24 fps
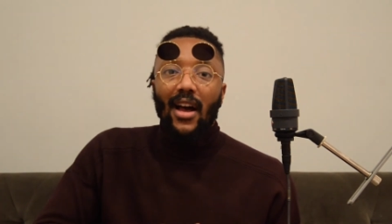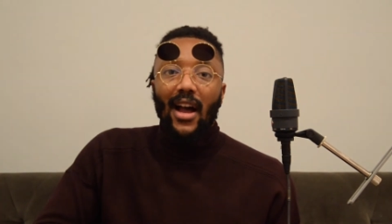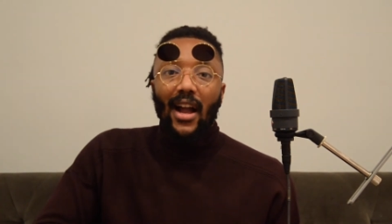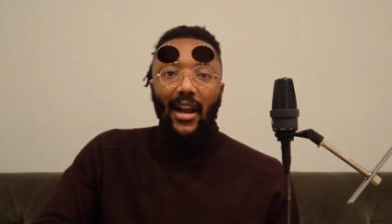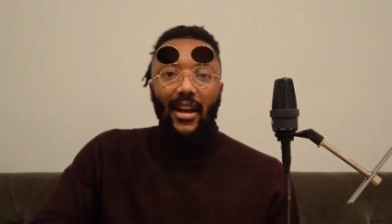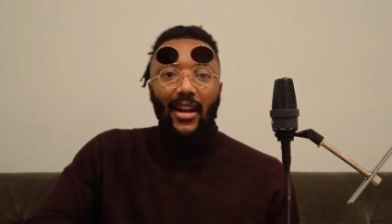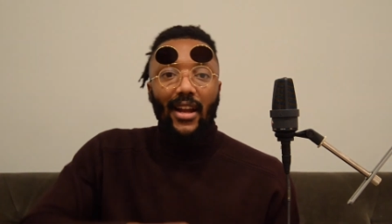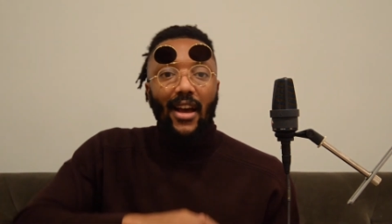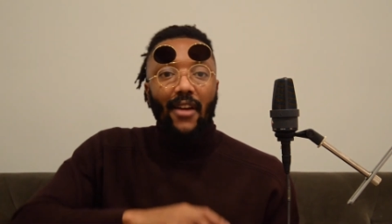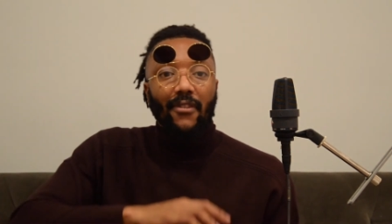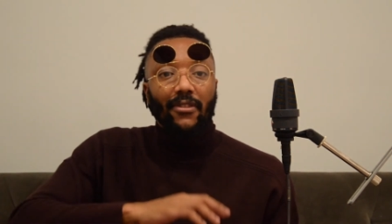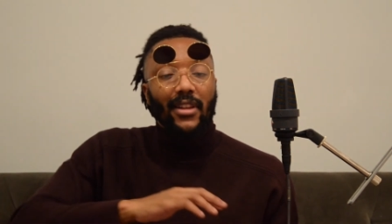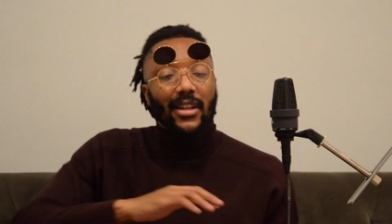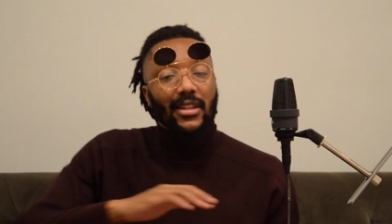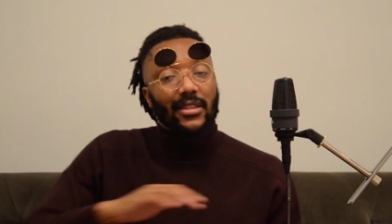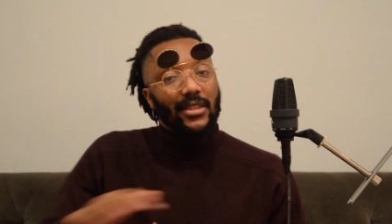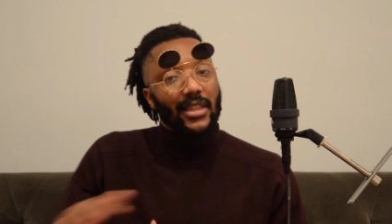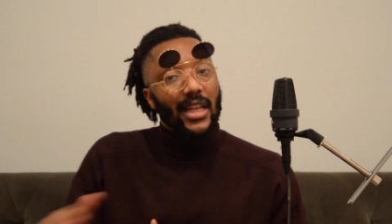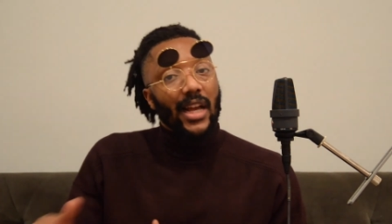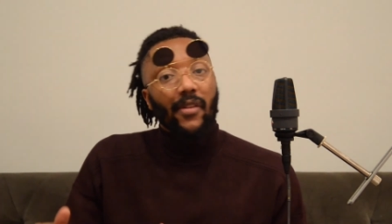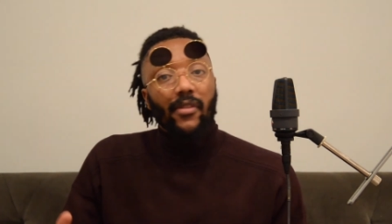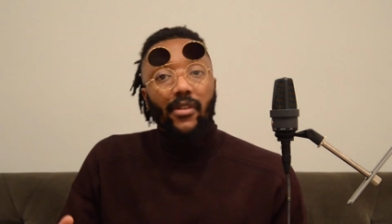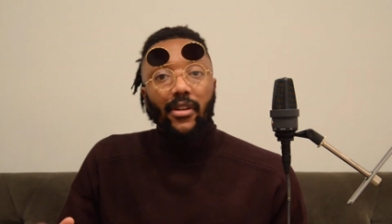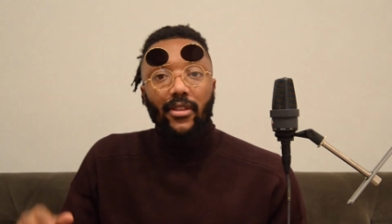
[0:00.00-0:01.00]
I can have links
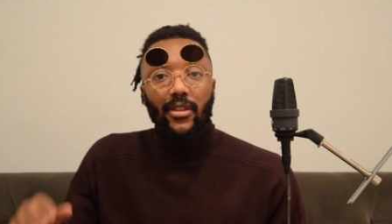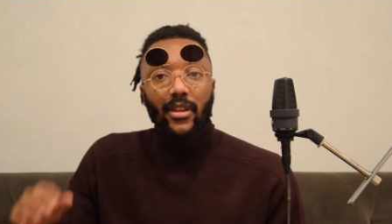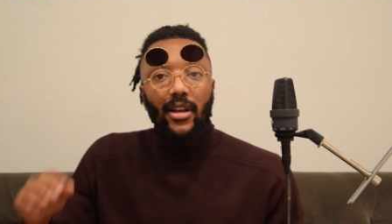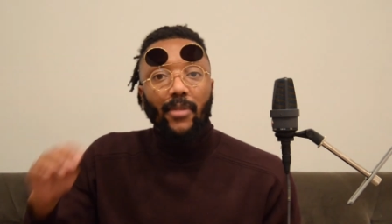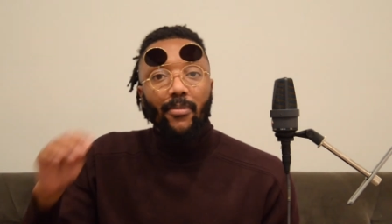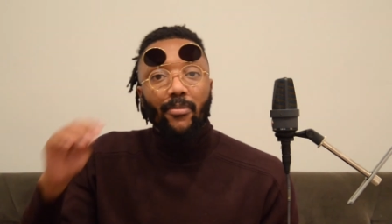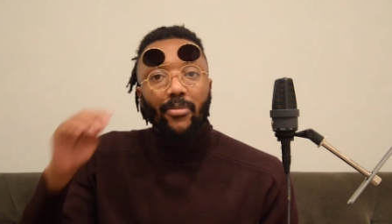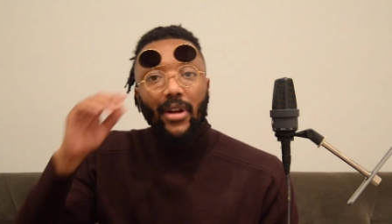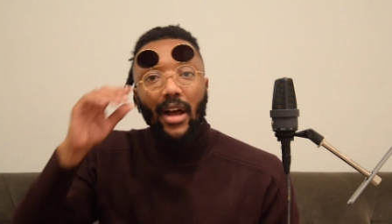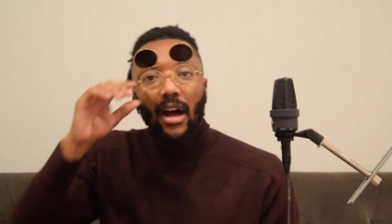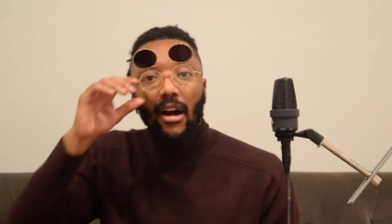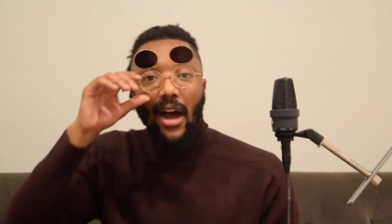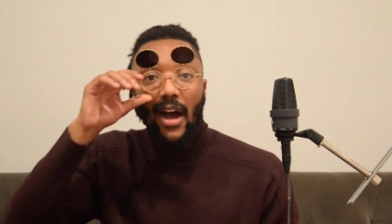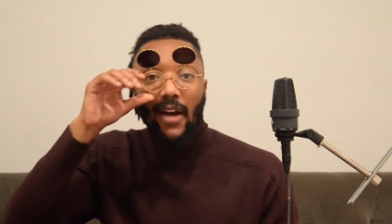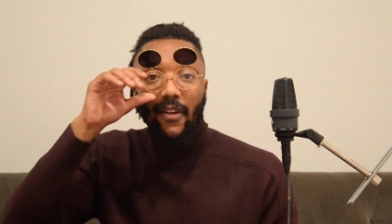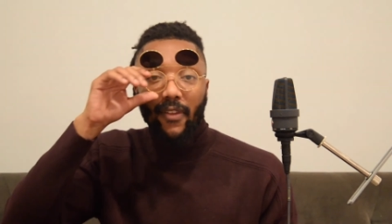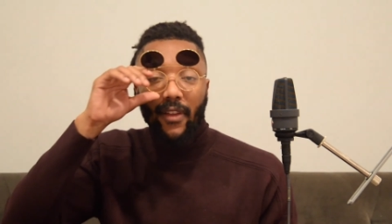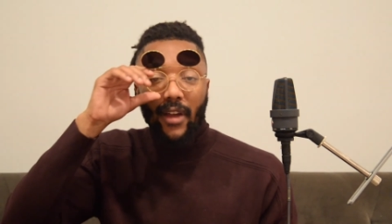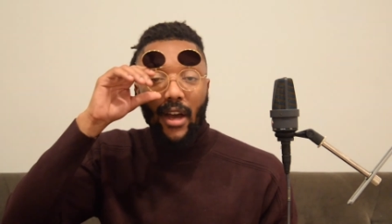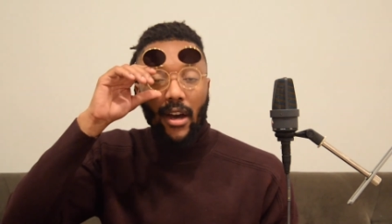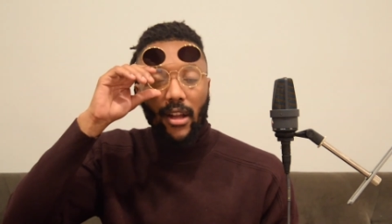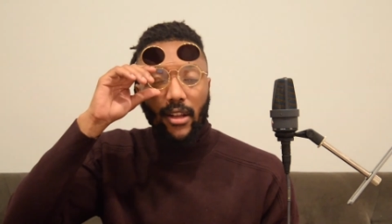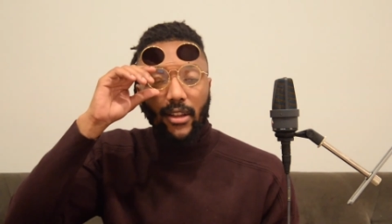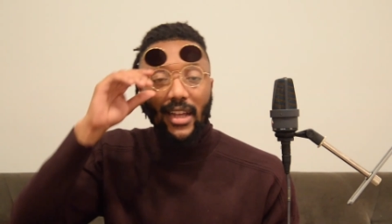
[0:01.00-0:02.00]
to everything, but I'll
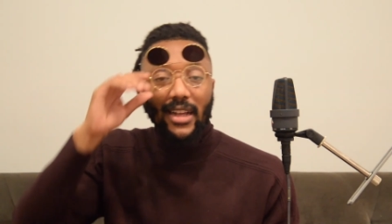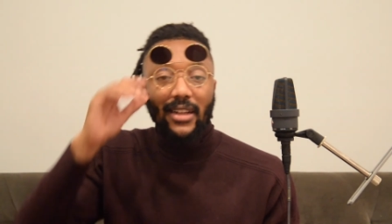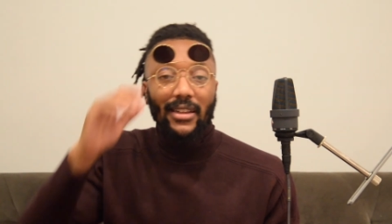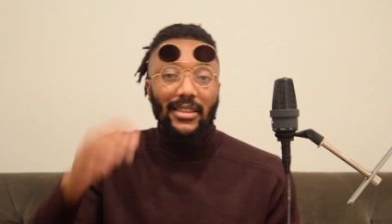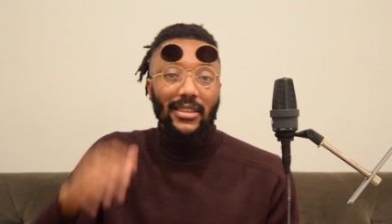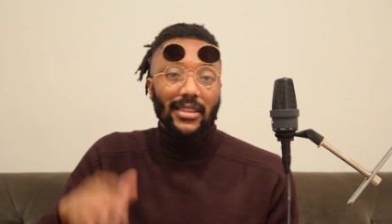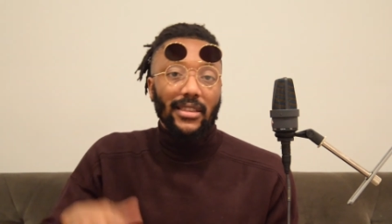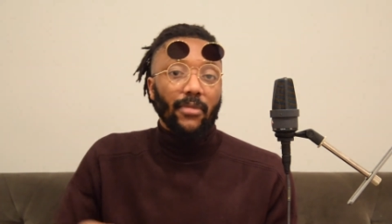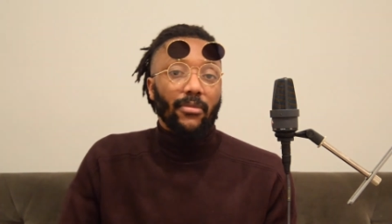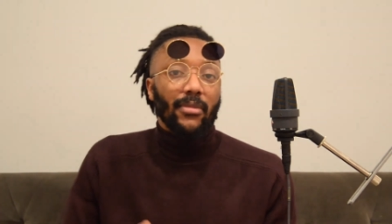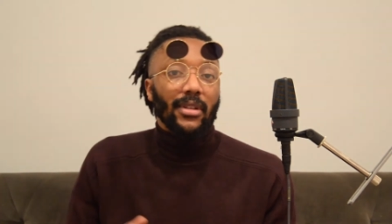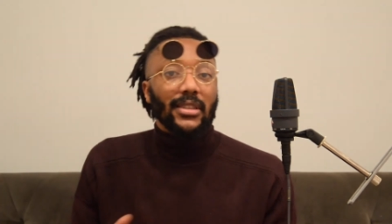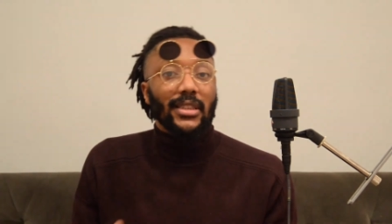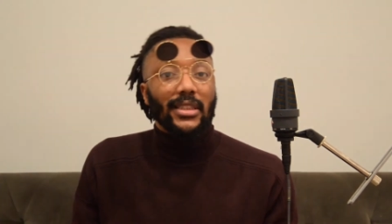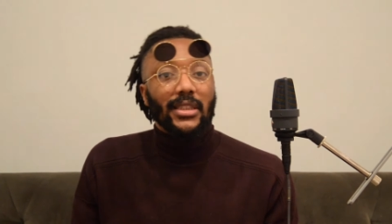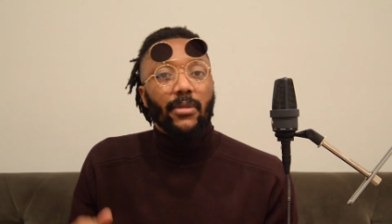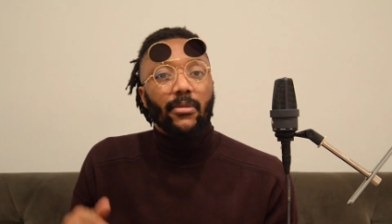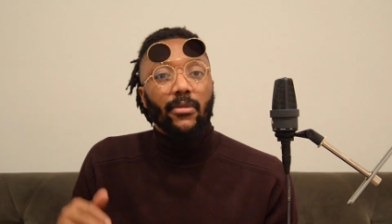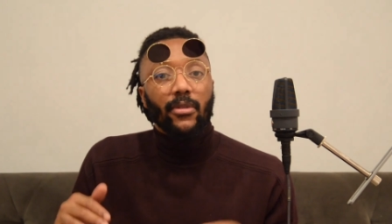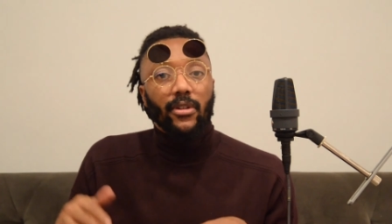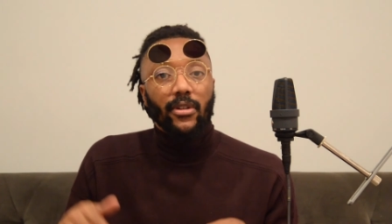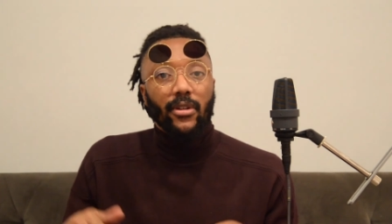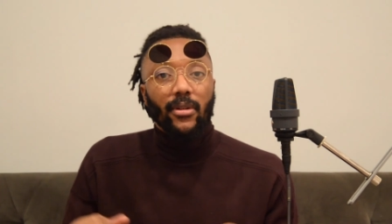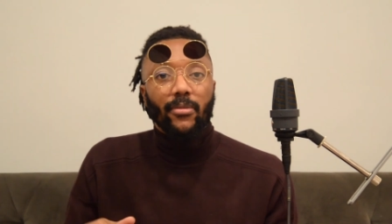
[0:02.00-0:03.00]
have a link to something
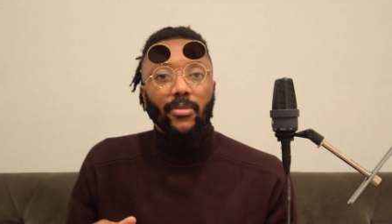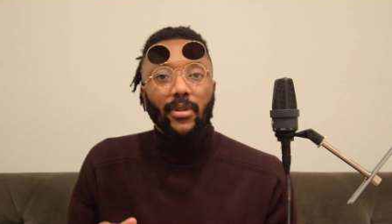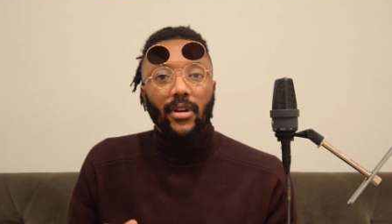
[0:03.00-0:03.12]
similar.